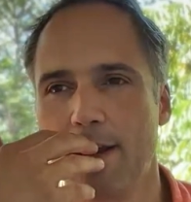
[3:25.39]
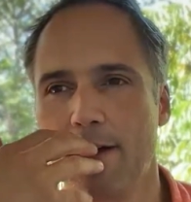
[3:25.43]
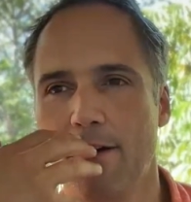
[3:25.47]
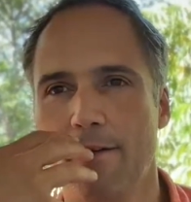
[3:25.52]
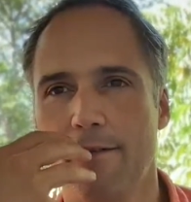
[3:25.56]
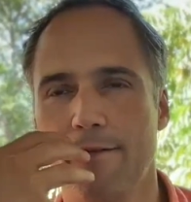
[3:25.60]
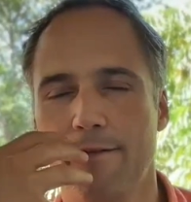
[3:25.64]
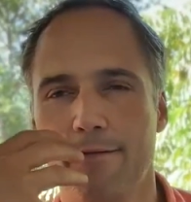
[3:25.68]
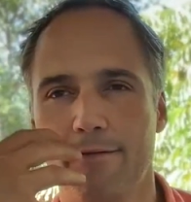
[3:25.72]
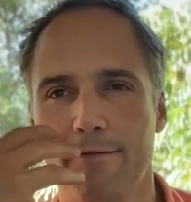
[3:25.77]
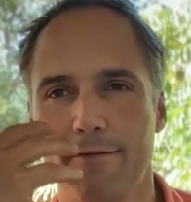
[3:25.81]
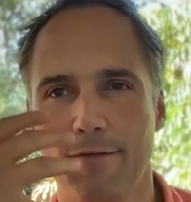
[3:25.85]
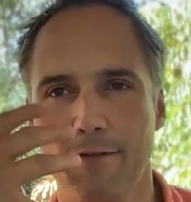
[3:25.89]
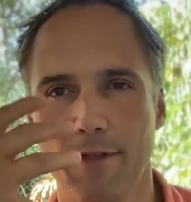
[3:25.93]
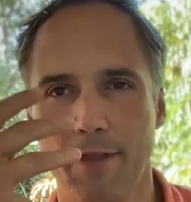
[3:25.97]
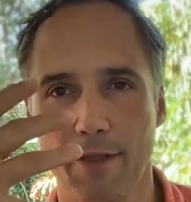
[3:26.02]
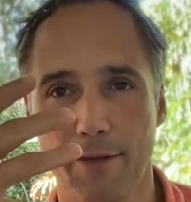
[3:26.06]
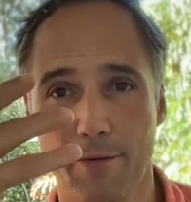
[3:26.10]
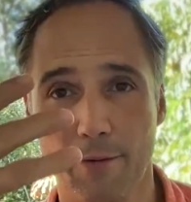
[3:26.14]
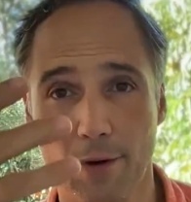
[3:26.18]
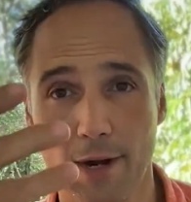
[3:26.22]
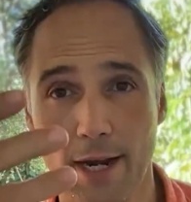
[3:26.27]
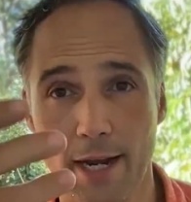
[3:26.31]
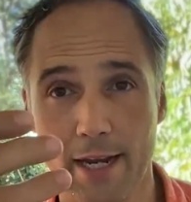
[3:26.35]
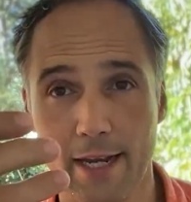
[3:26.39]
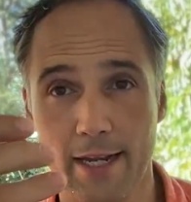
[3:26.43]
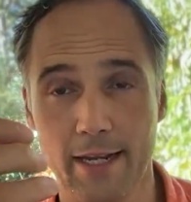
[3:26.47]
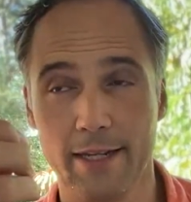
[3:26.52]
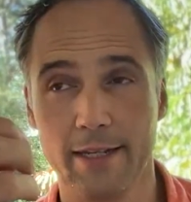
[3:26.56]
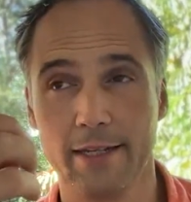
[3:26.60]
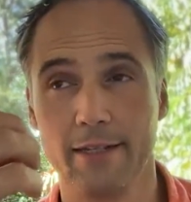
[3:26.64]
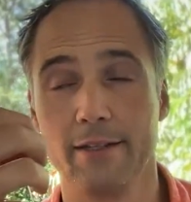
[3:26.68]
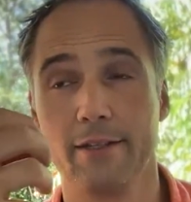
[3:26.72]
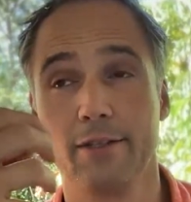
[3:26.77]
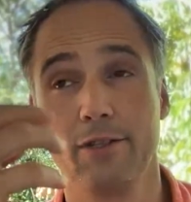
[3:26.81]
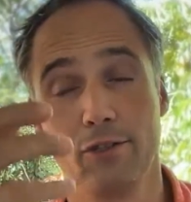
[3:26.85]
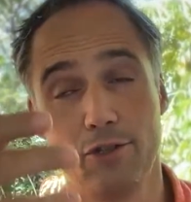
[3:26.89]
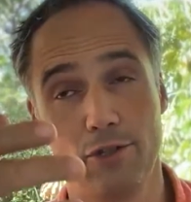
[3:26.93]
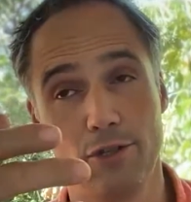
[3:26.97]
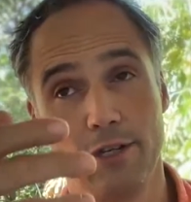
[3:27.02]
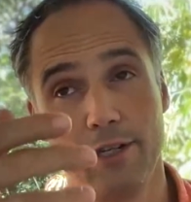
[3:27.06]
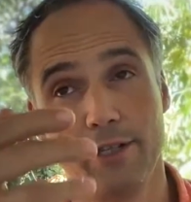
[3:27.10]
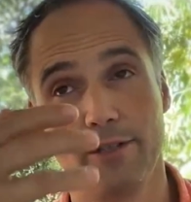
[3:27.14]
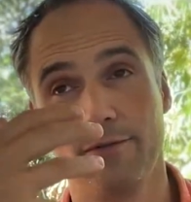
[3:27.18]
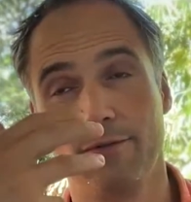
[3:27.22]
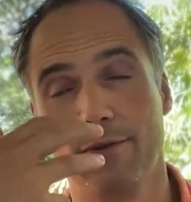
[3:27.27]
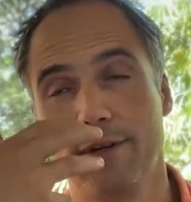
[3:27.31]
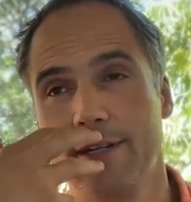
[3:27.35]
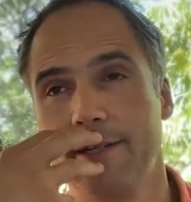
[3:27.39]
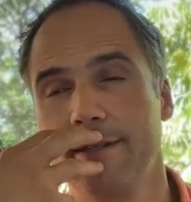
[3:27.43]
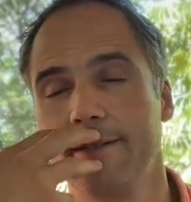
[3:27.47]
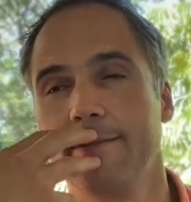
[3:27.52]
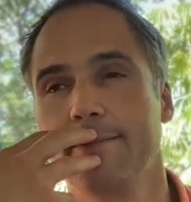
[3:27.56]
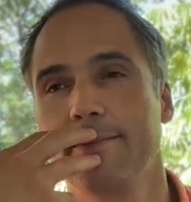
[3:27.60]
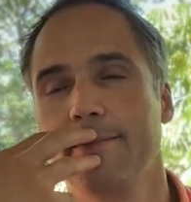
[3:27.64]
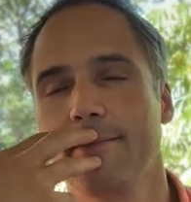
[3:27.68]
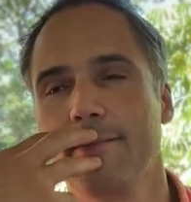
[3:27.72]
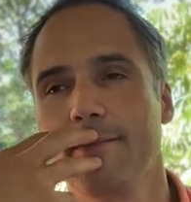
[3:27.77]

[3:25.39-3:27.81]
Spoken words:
of 3 children.